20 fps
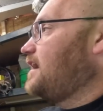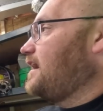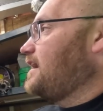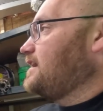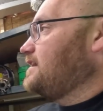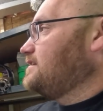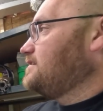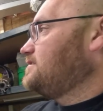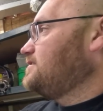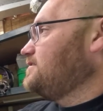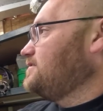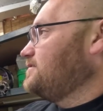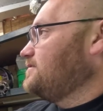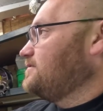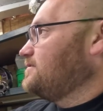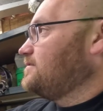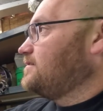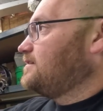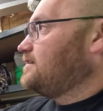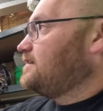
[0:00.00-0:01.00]
tie
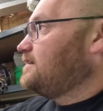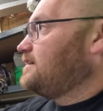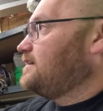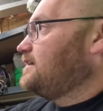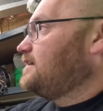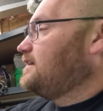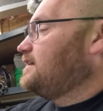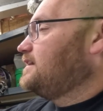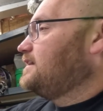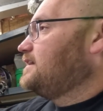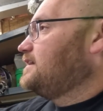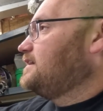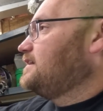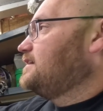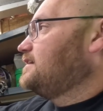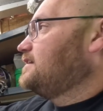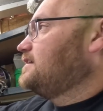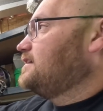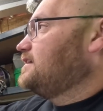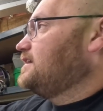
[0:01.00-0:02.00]
into
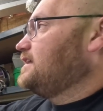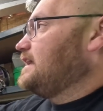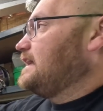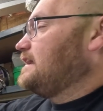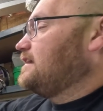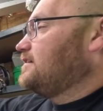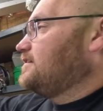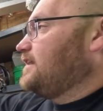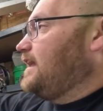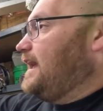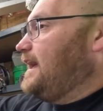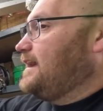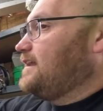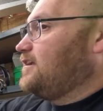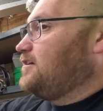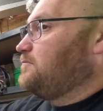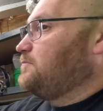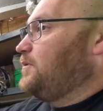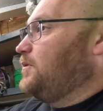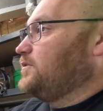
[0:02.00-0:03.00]
either the
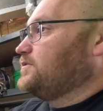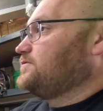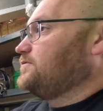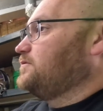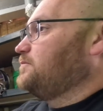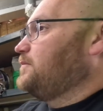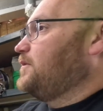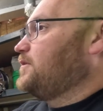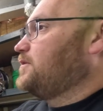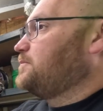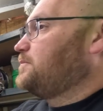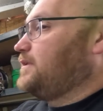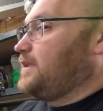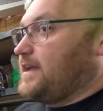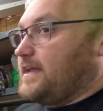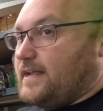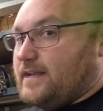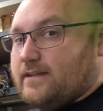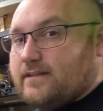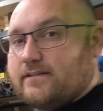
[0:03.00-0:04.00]
add-on bolts for motor
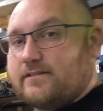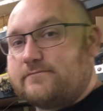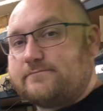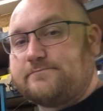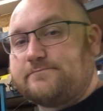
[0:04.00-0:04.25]
plate